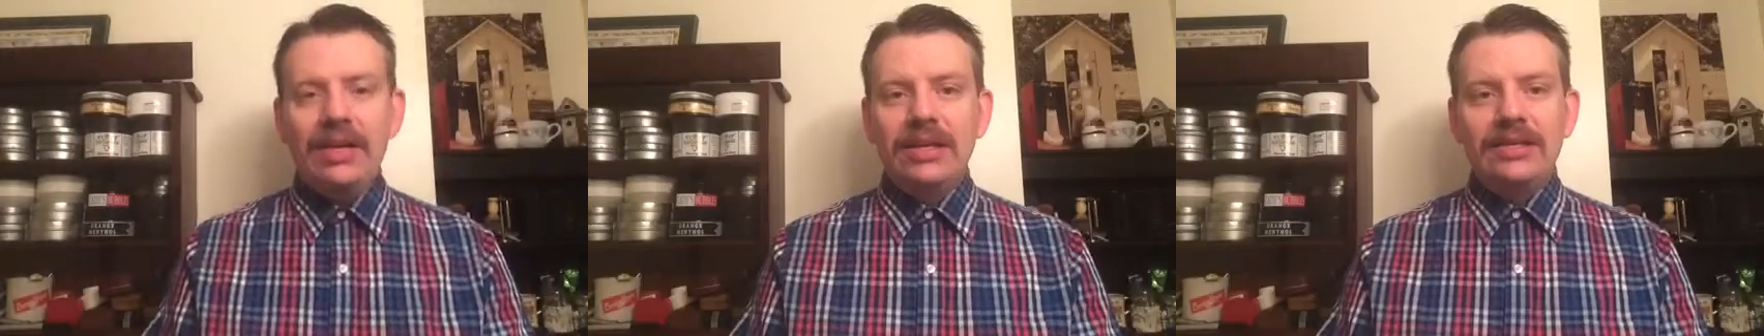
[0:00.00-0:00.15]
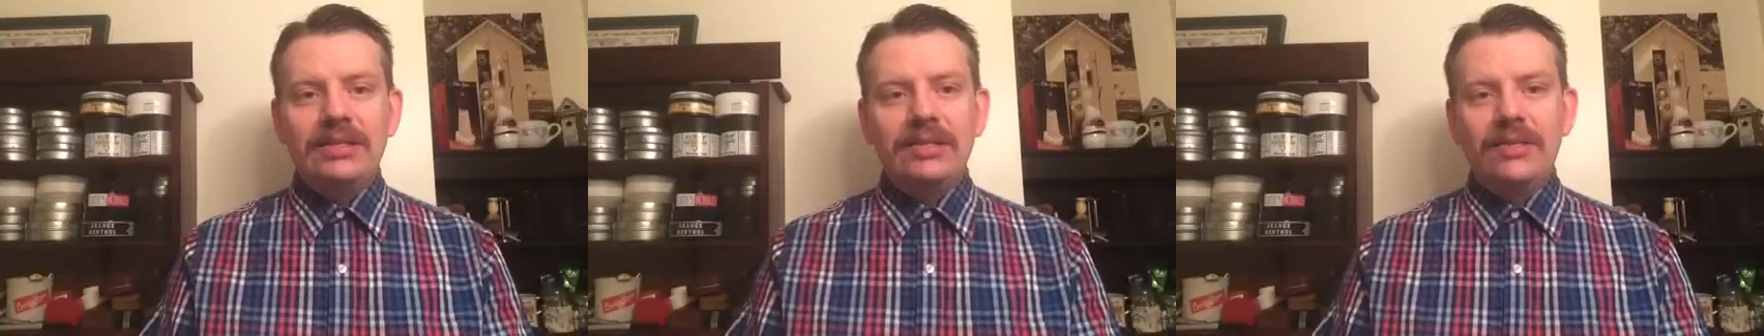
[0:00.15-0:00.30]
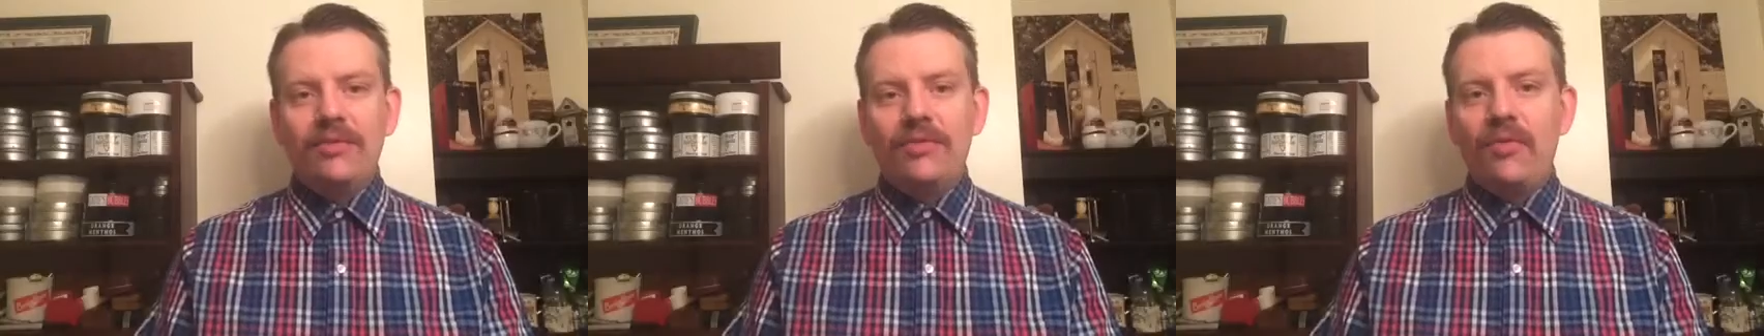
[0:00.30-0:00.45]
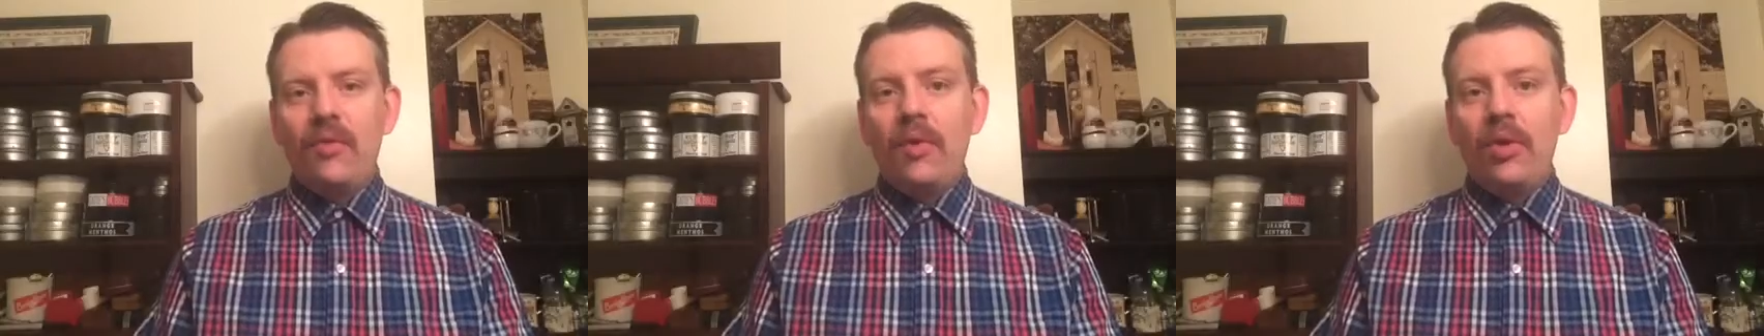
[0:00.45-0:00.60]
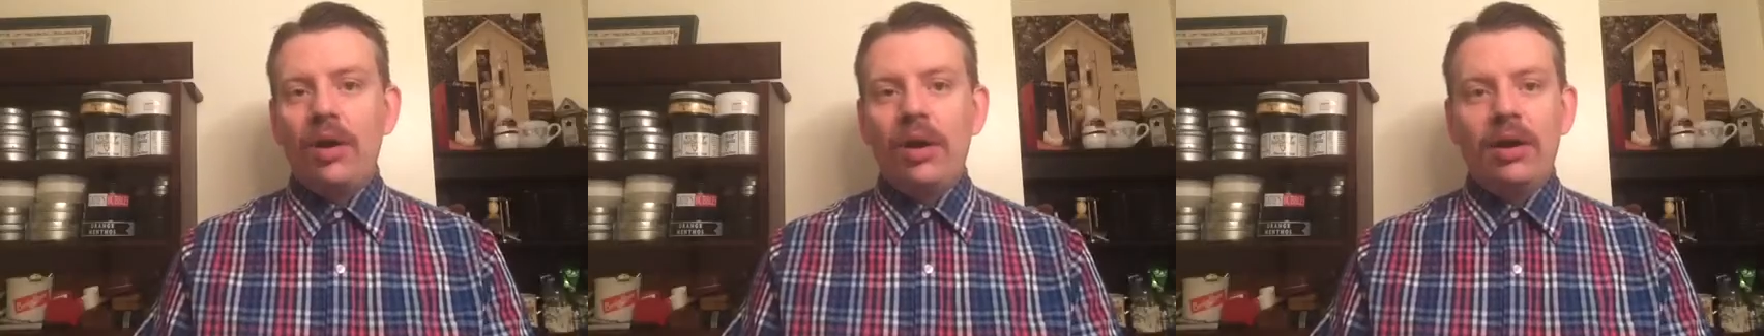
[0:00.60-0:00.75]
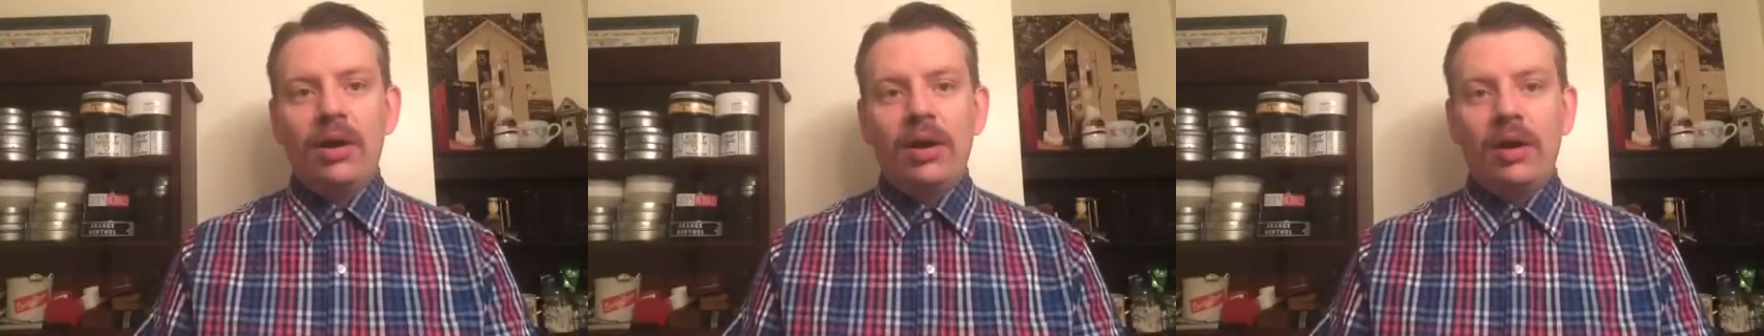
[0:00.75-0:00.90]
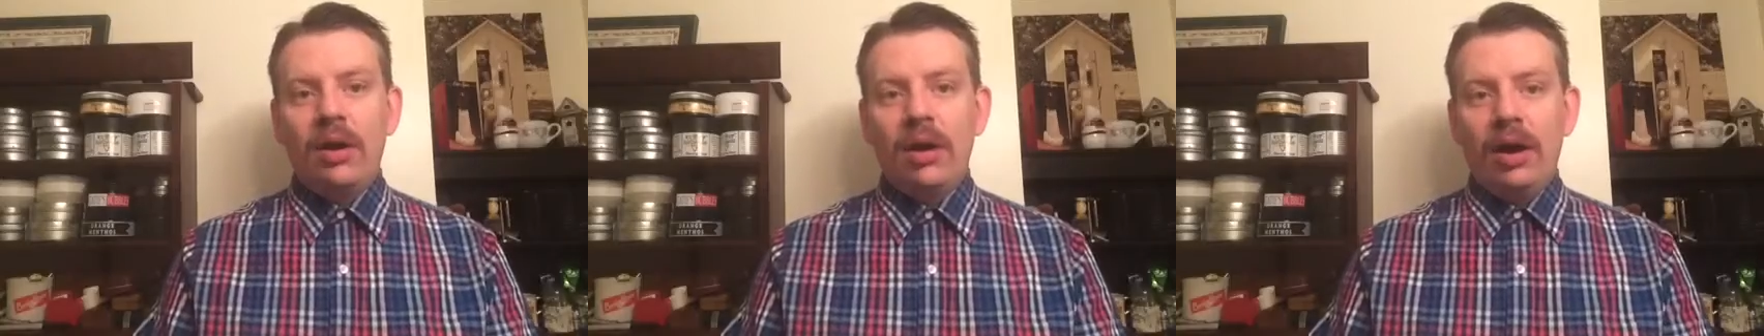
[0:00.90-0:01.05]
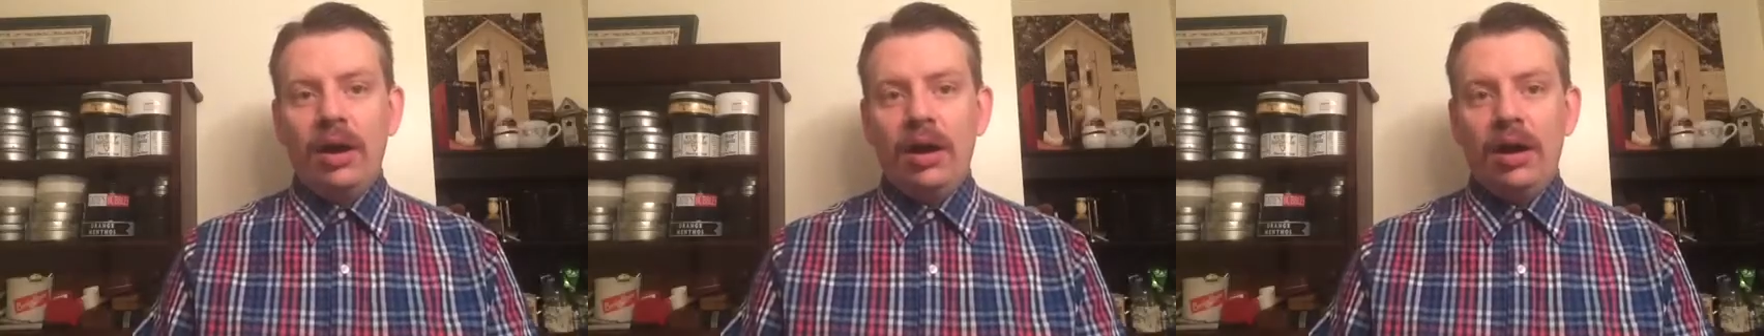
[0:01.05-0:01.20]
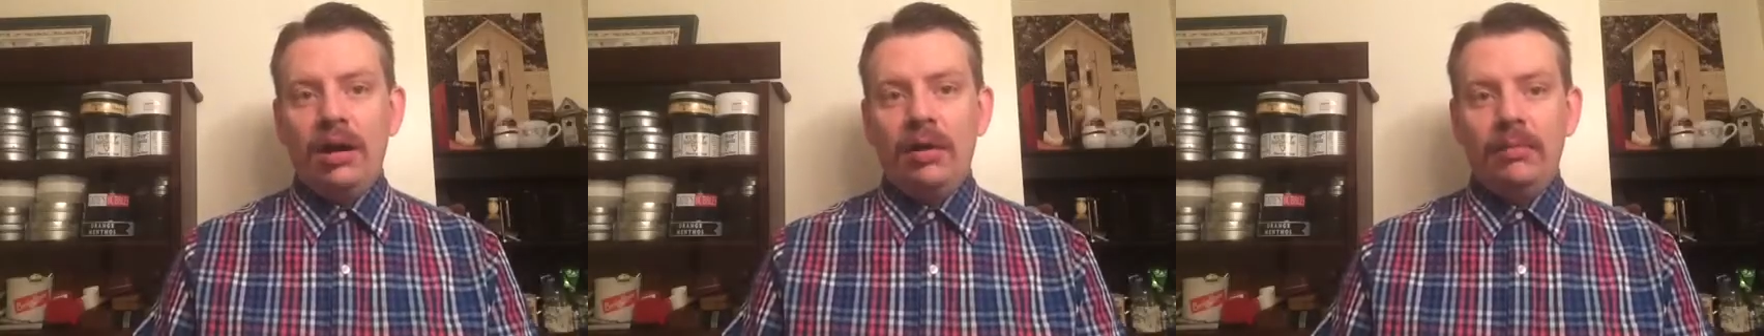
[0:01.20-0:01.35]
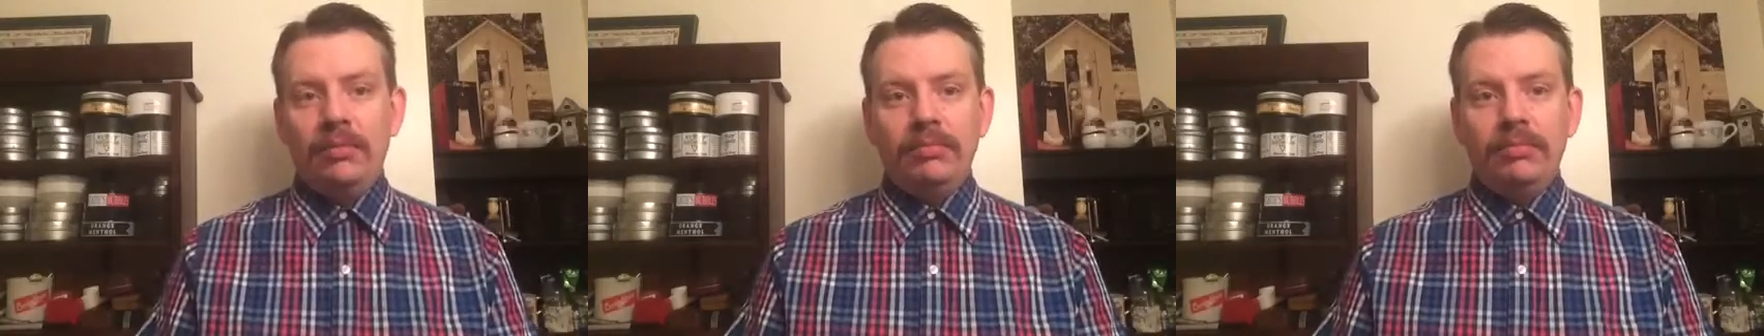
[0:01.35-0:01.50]
this for
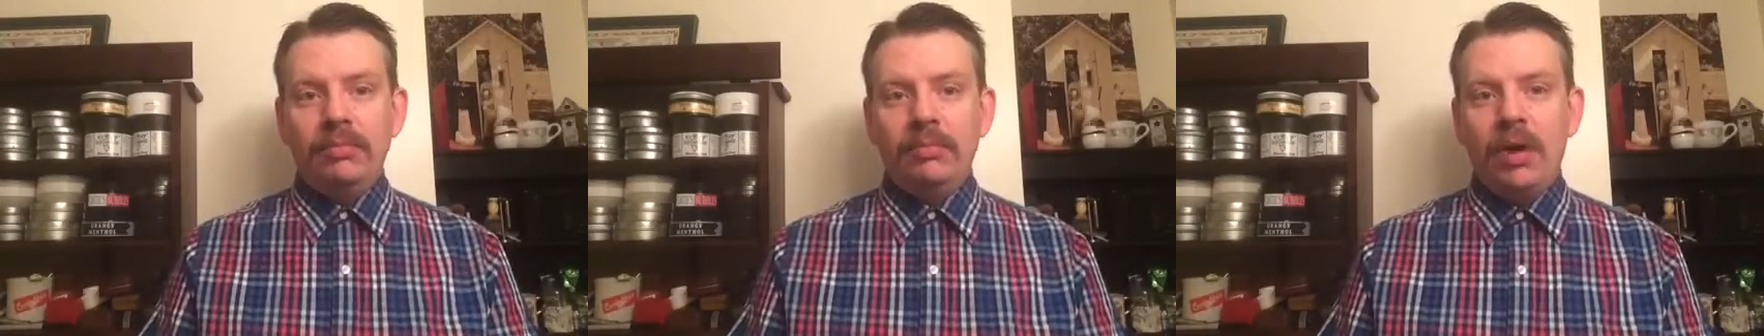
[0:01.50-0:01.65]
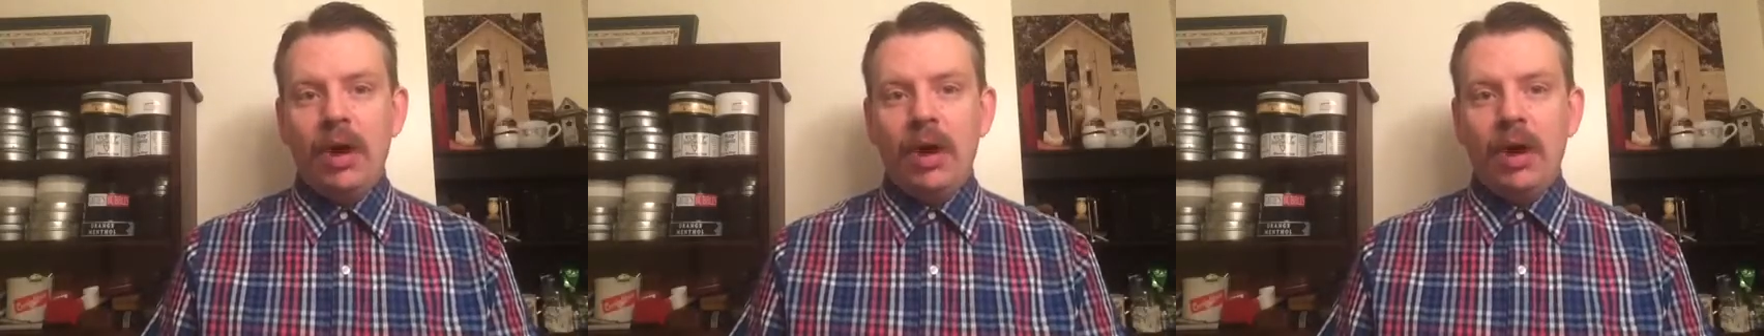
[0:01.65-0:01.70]
uh,